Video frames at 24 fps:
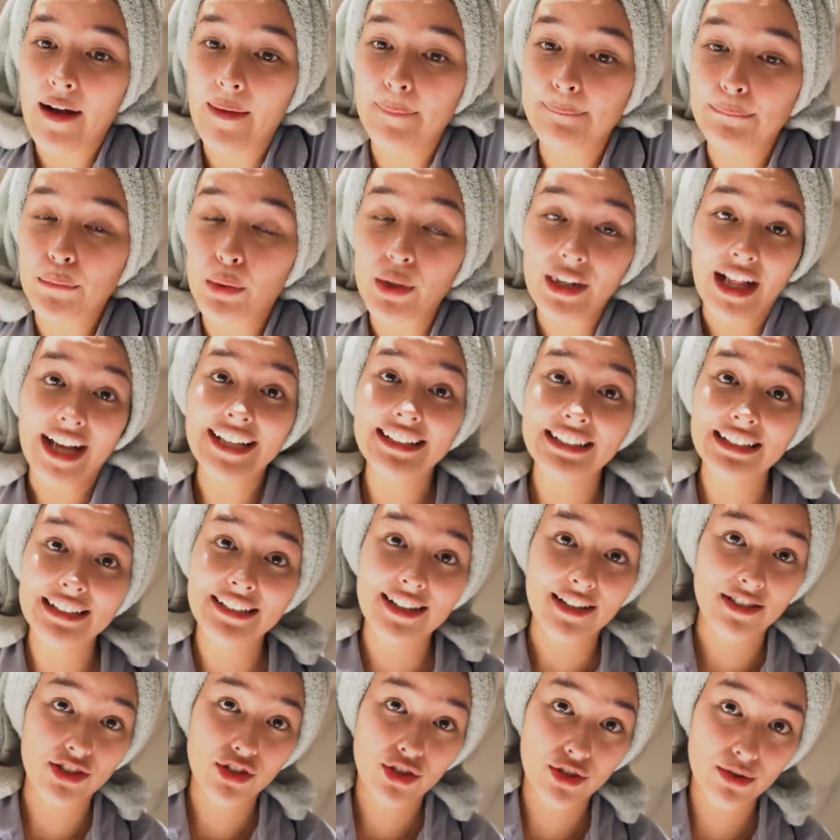Well, I did
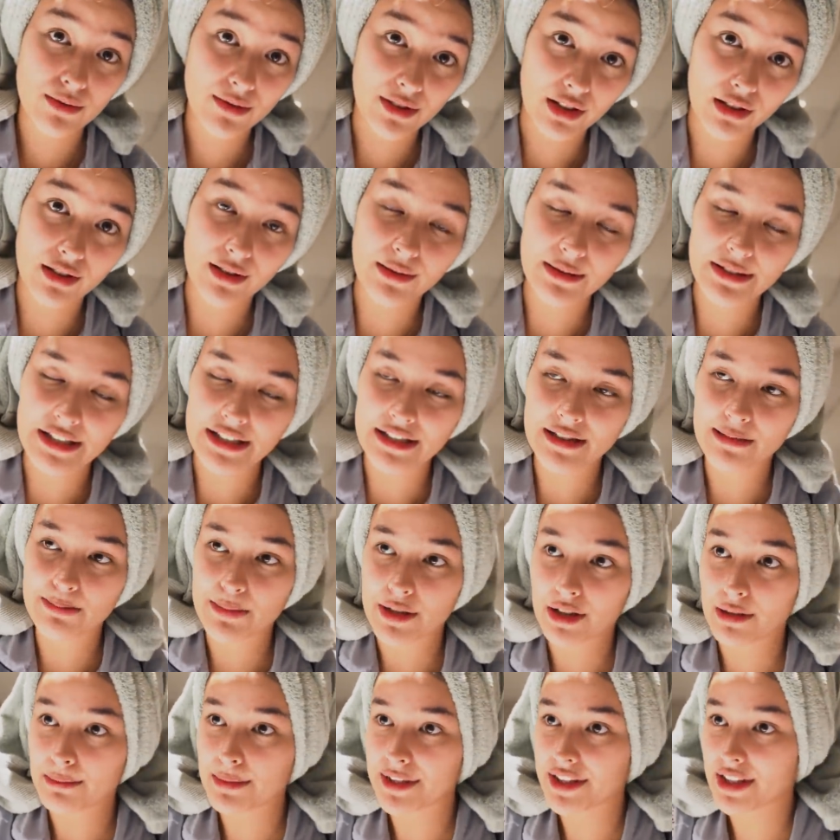get to shoot the closing
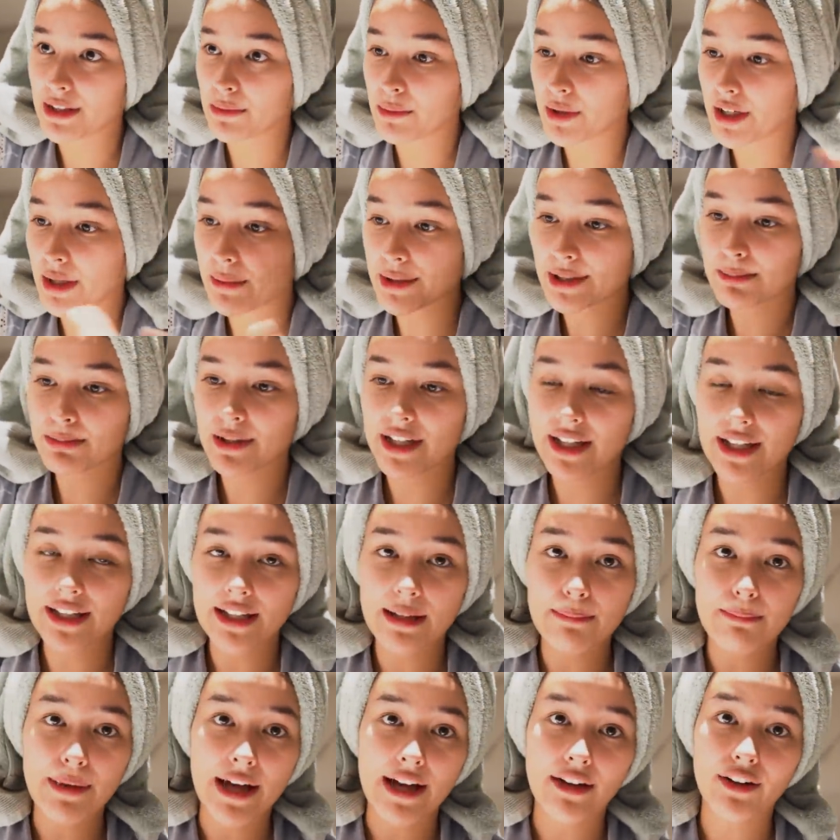spiel, but then when I was playing
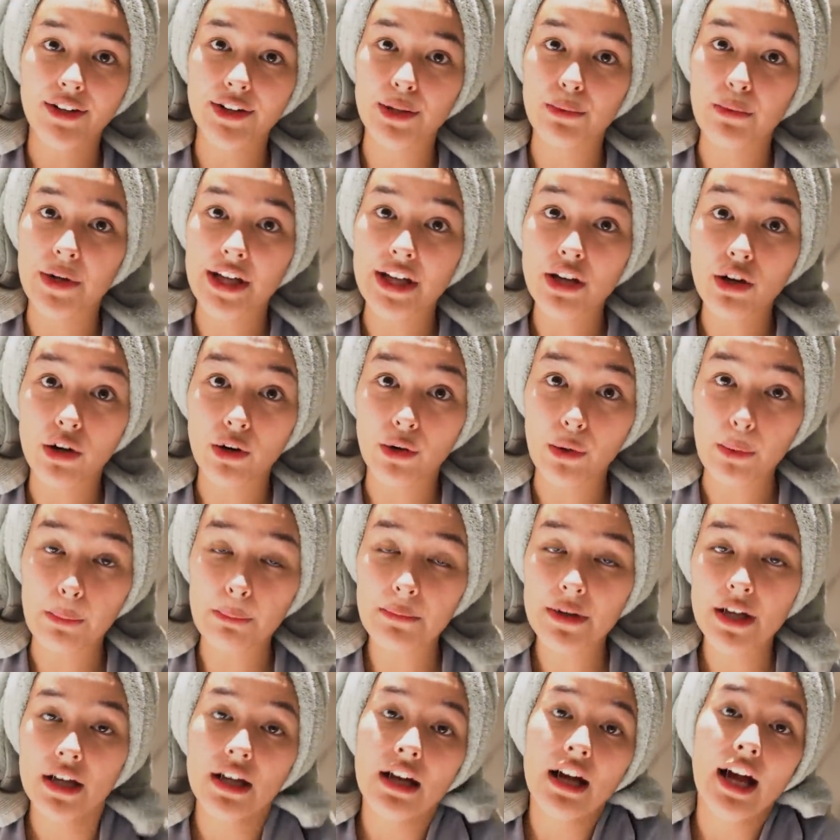it back on the way
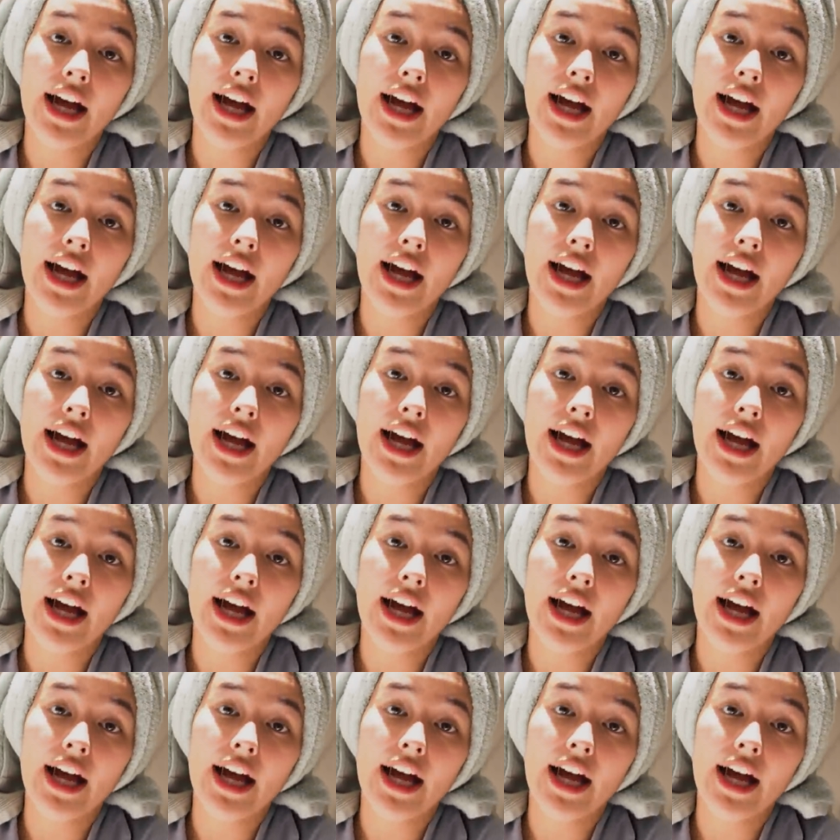home,